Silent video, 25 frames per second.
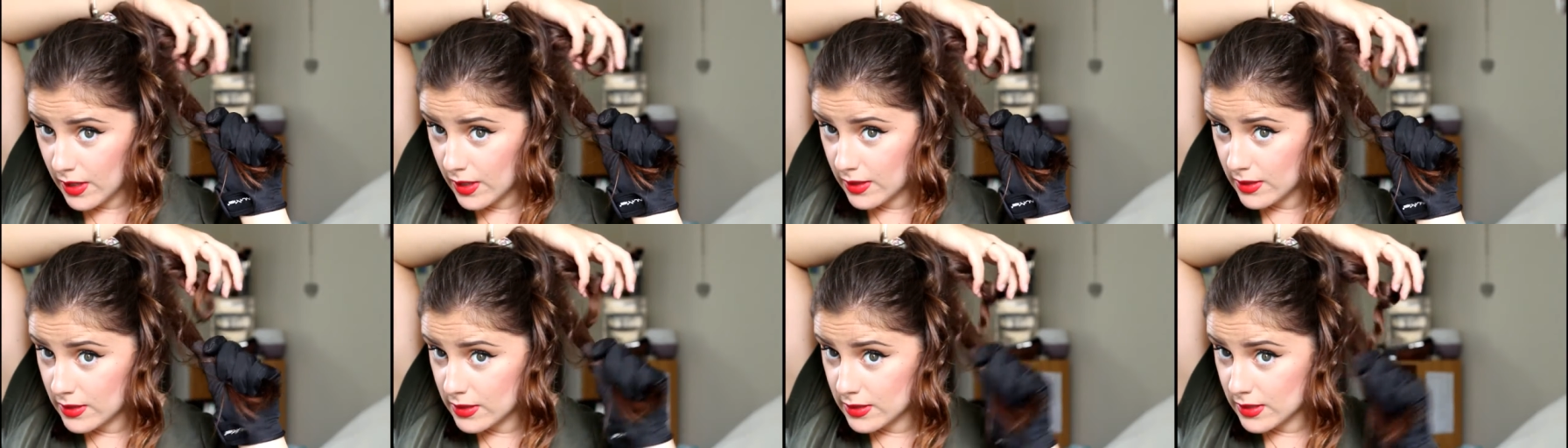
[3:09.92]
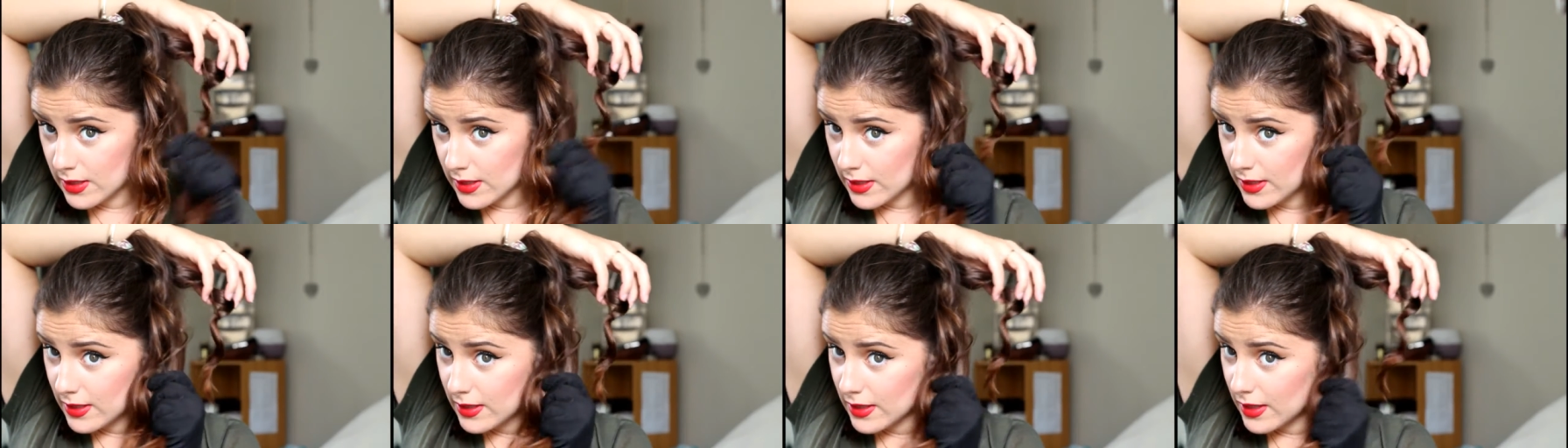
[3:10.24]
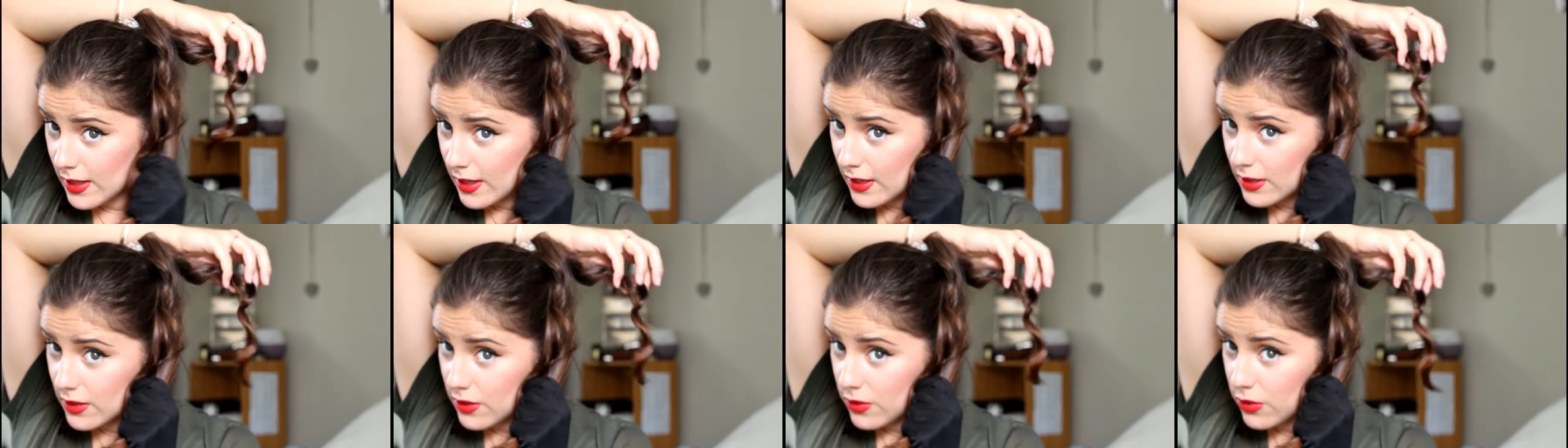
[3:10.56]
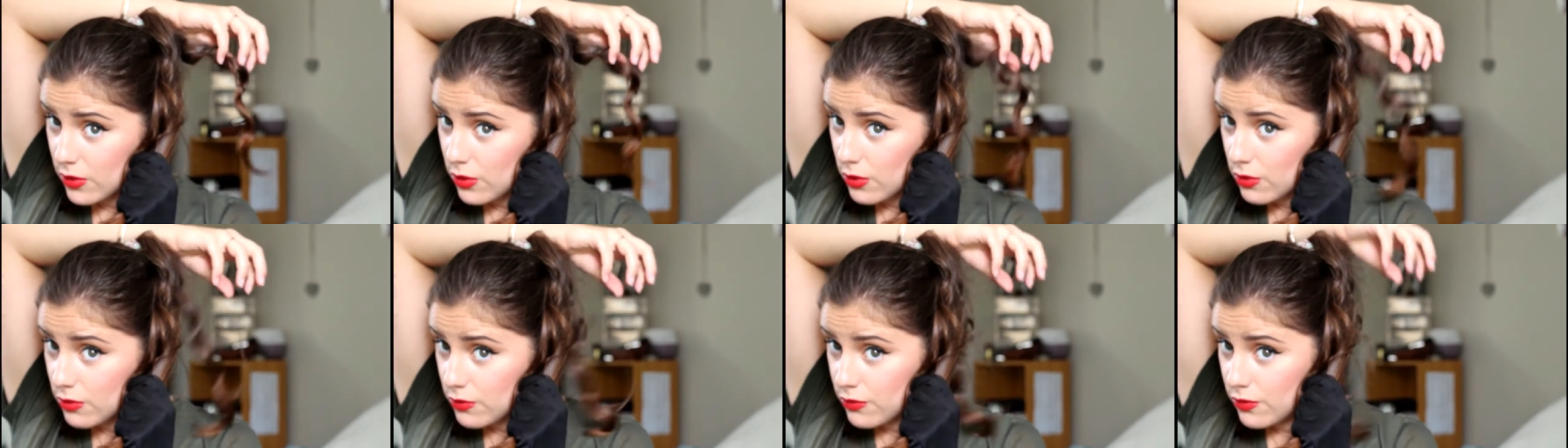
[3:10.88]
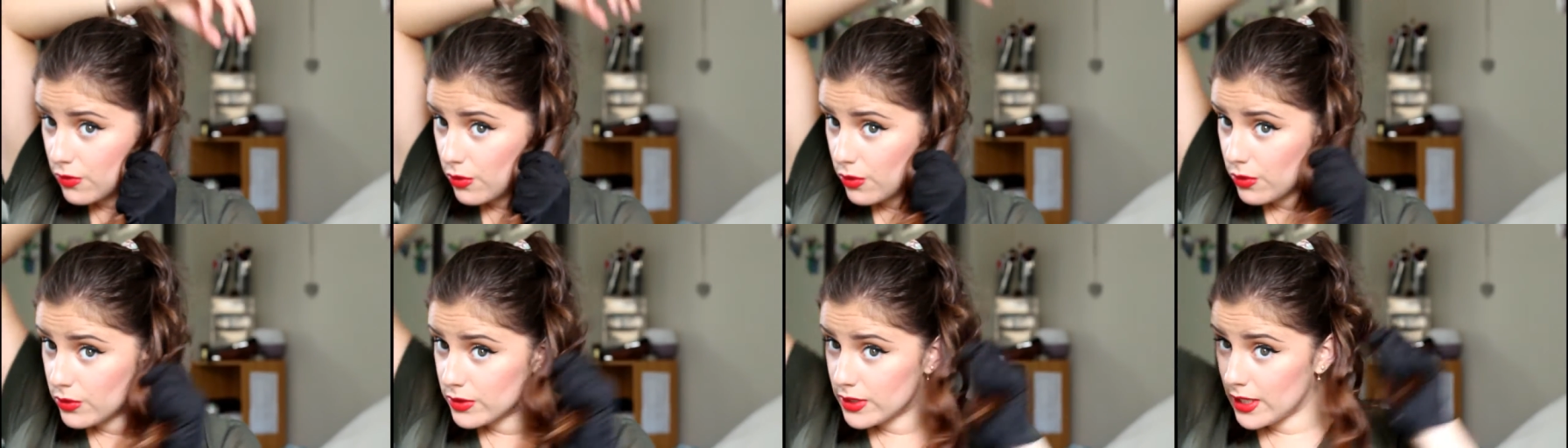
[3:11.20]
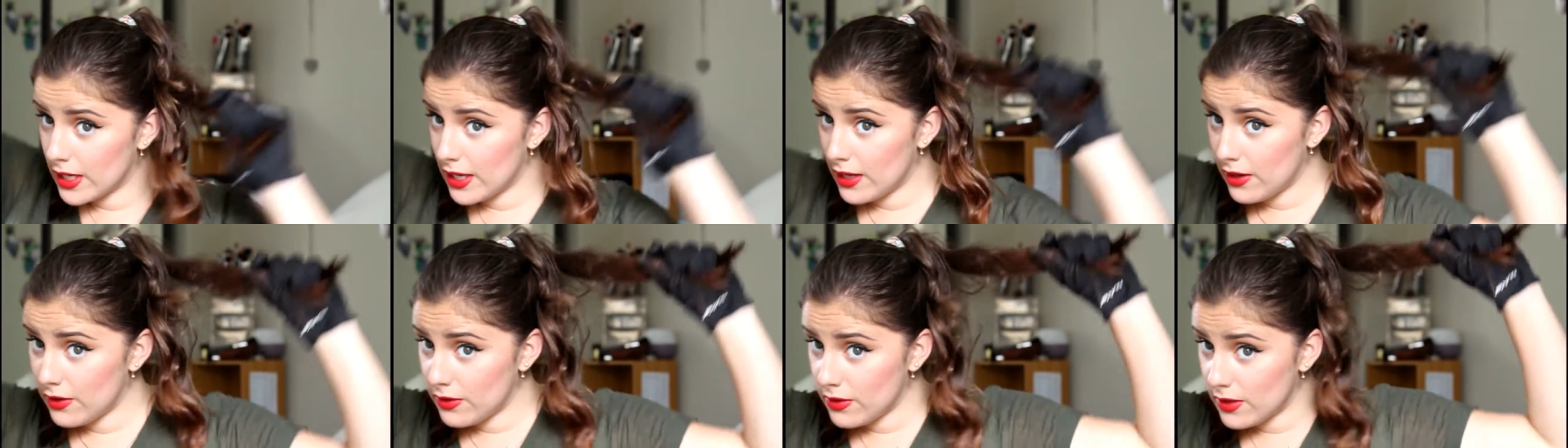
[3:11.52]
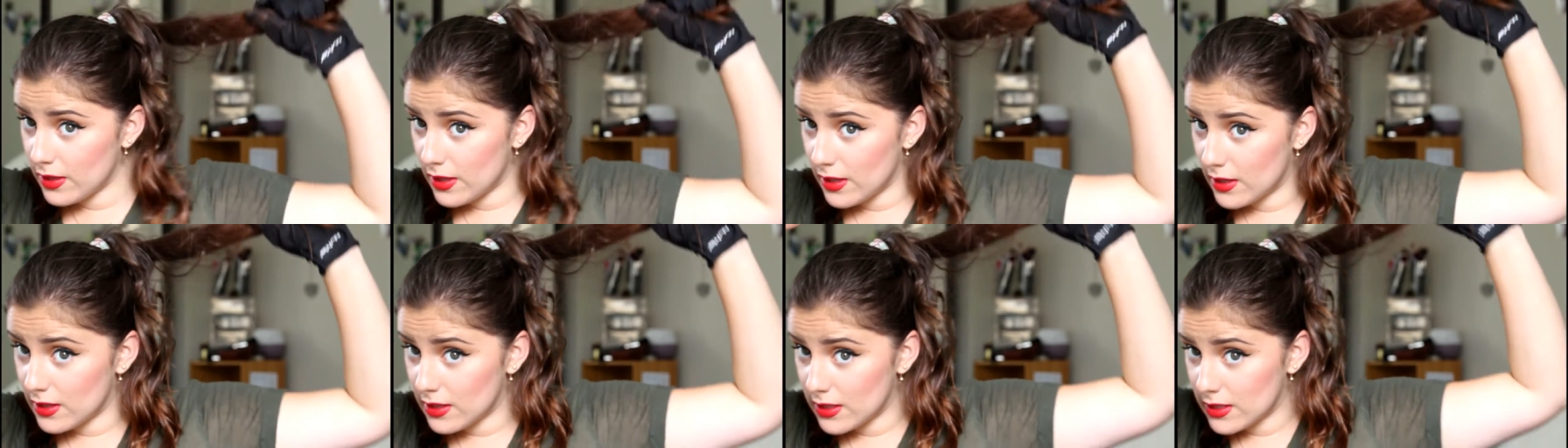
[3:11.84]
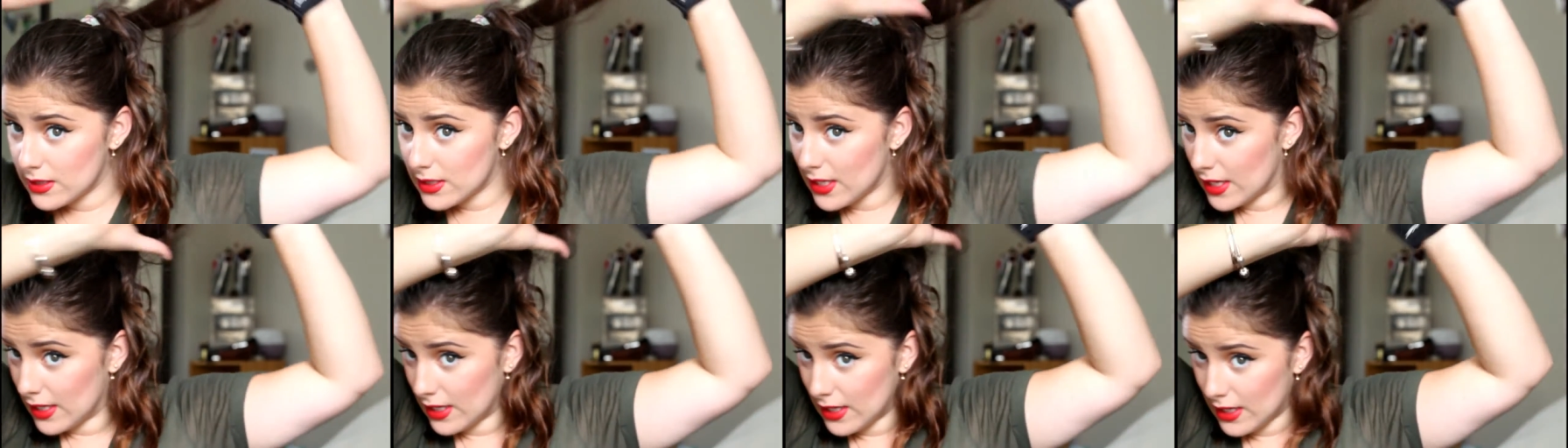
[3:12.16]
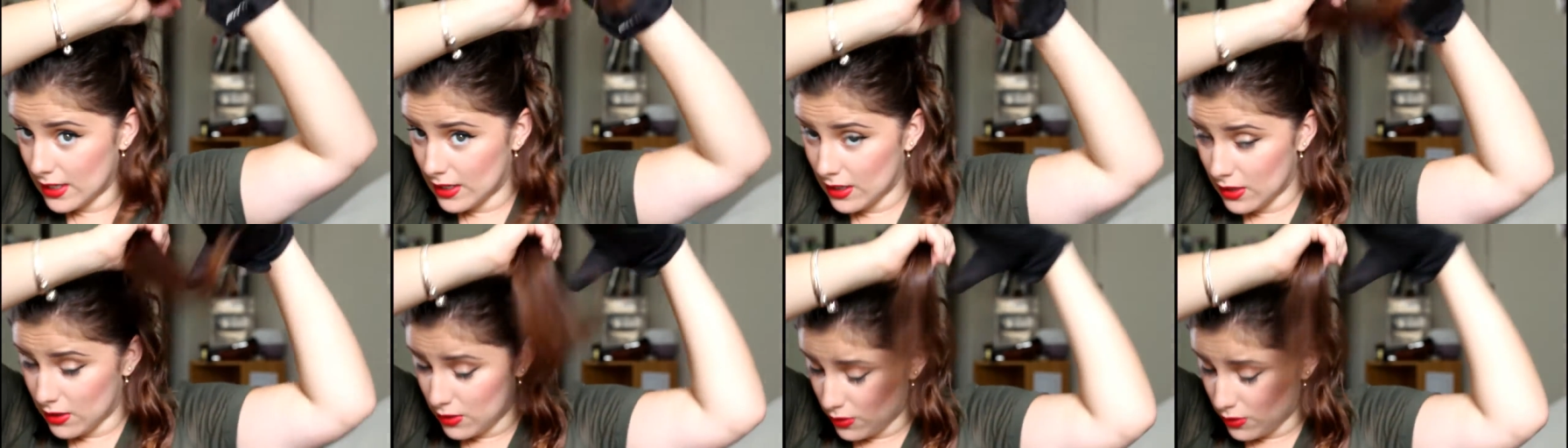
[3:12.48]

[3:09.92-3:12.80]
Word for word: and just let that curl fall down and then taking